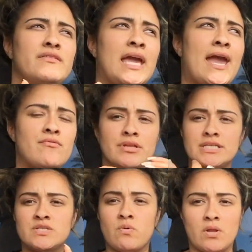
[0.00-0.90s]
They get
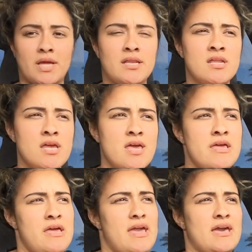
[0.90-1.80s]
really swollen.
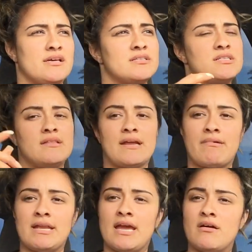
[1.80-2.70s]
And like
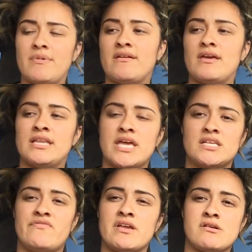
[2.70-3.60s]
right now my
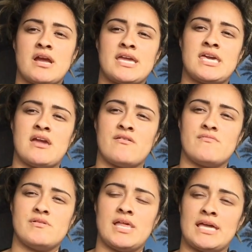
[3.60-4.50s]
index finger, I can't
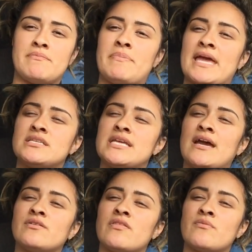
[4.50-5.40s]
like bend
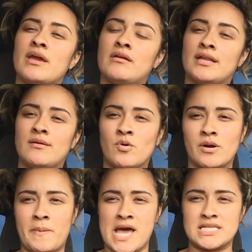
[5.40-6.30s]
down all the way
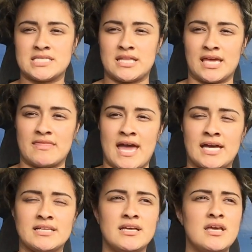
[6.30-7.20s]
anymore past like
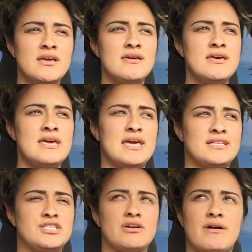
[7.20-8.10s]
that.
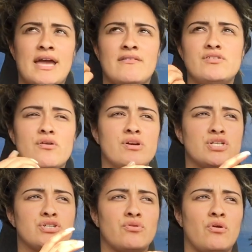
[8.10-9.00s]
And so I have no
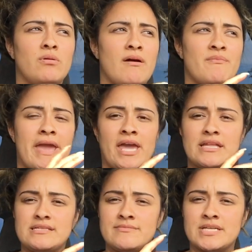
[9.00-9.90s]
control of my
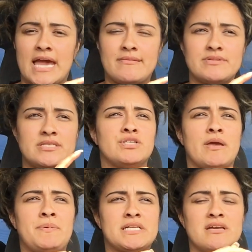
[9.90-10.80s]
hands sometimes. So
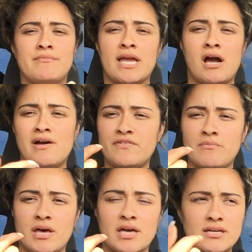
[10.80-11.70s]
I picked up my coffee
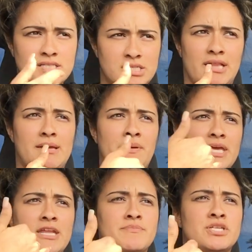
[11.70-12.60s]
mug to like
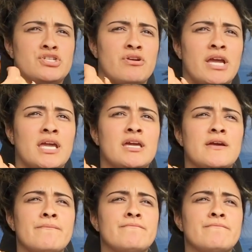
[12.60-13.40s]
pick it up to drink